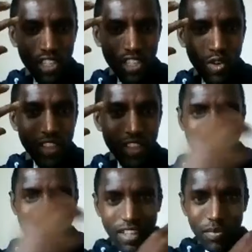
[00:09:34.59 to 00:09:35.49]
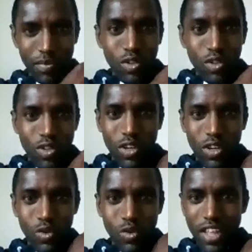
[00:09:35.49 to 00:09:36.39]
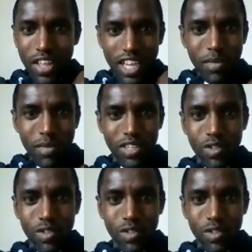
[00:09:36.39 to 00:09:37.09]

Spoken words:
not there, because you can do nothing about it.